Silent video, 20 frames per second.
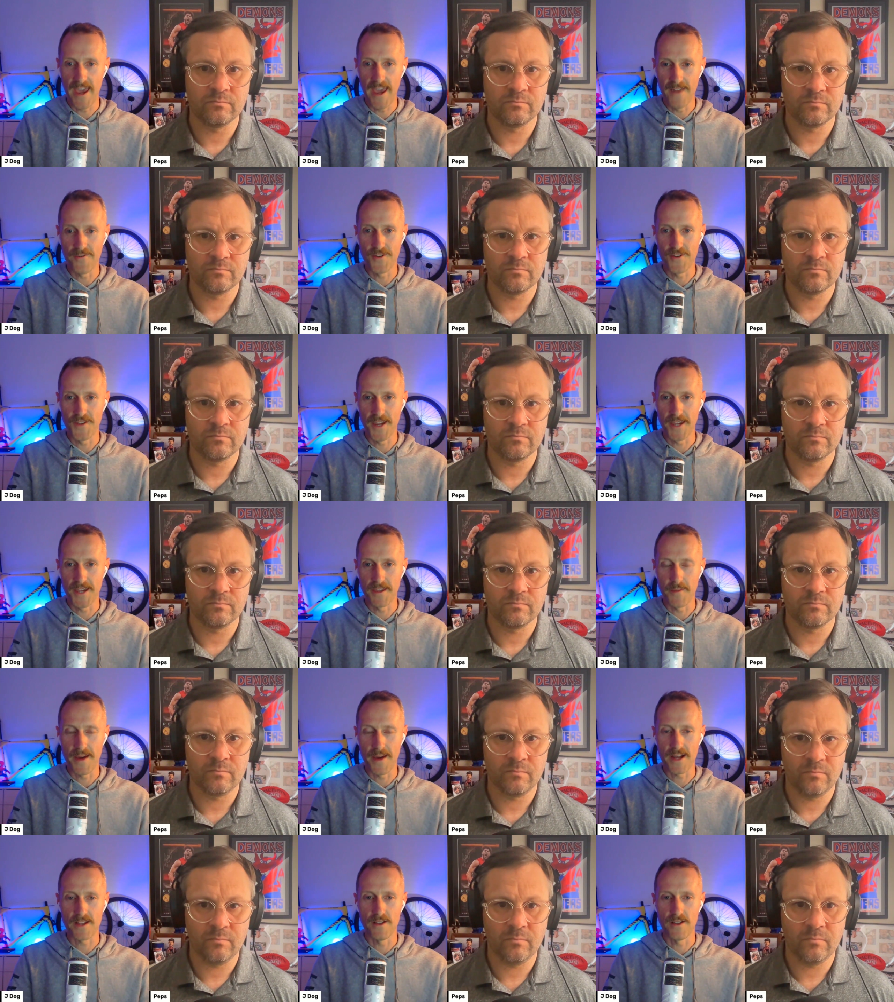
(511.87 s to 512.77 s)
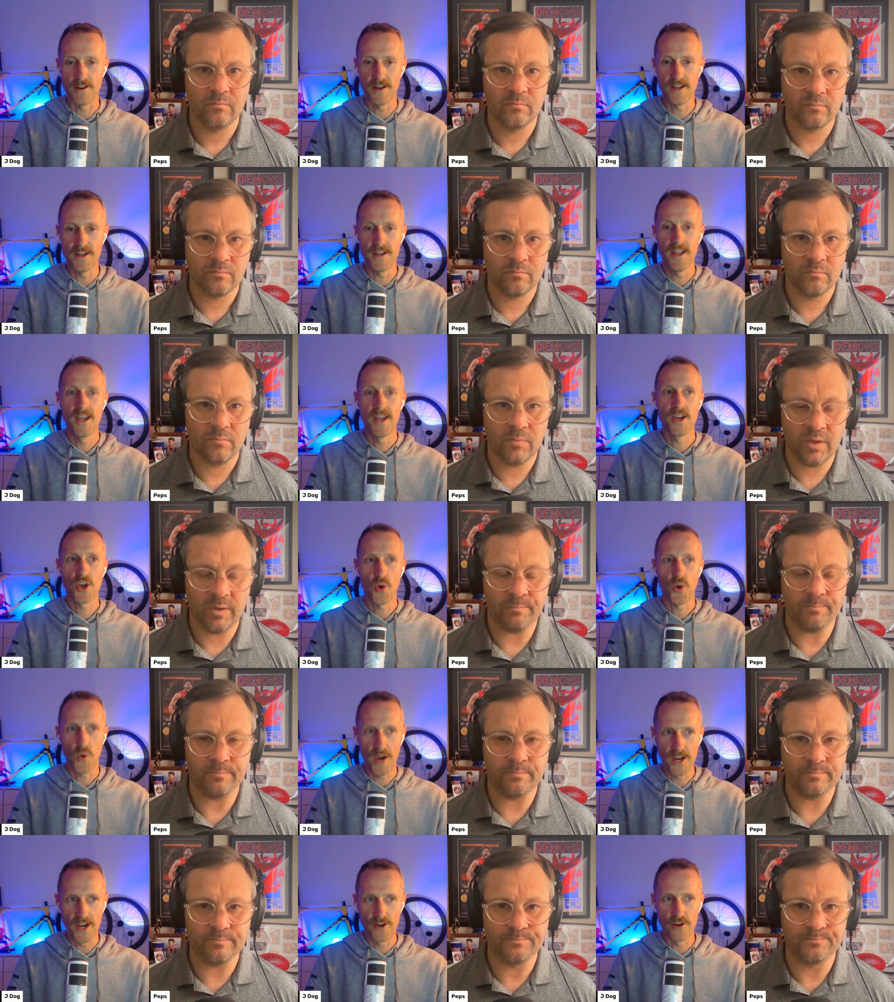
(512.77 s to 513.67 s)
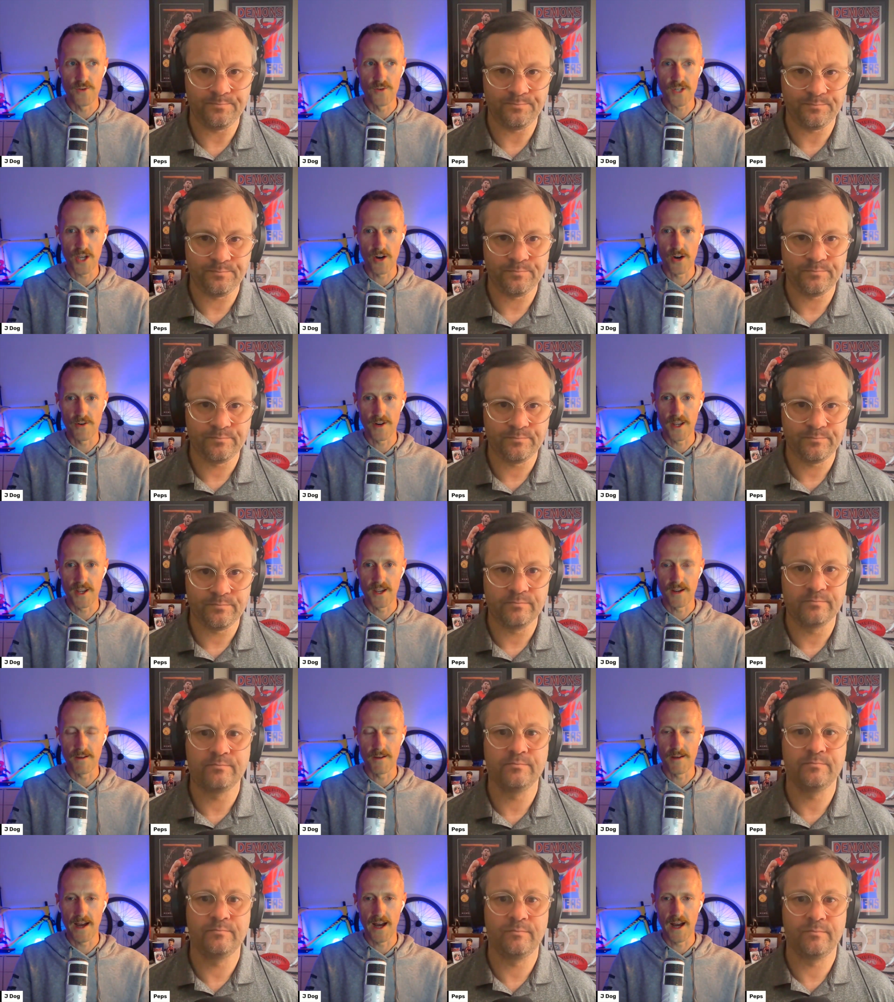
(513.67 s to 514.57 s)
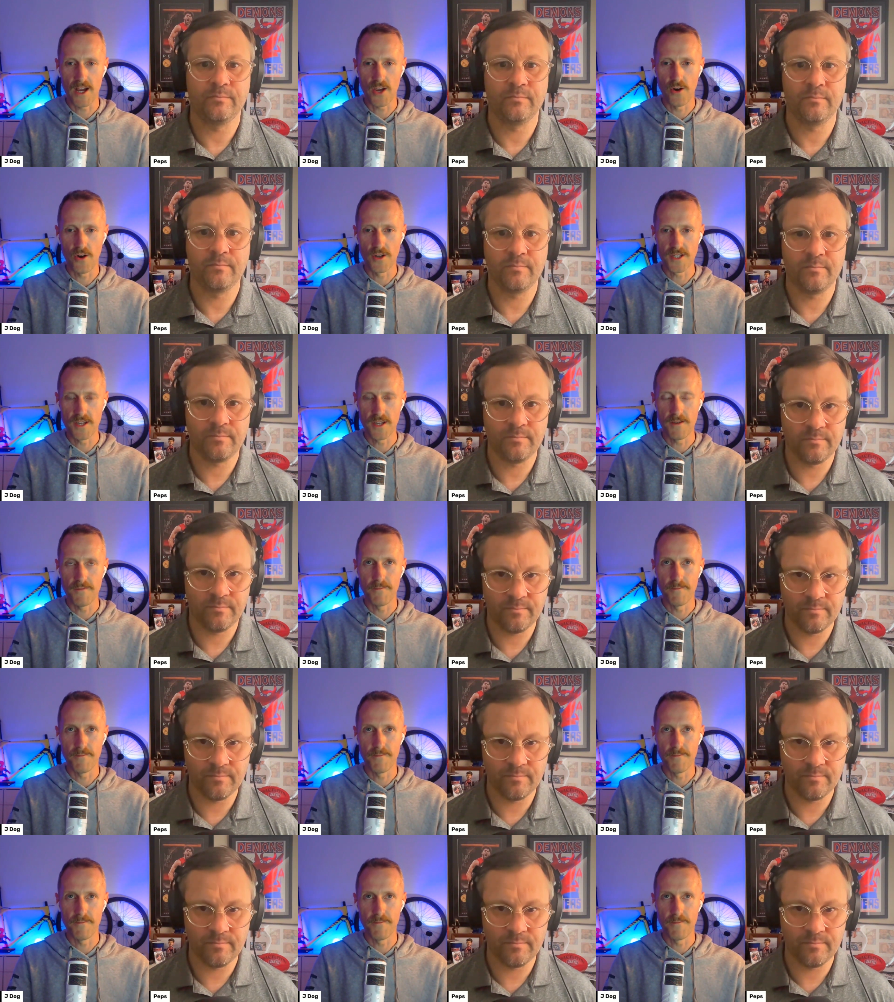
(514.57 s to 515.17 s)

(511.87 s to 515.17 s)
Speaker 1: everything in the back line. Yep. Quainor was holding uh, Cozzy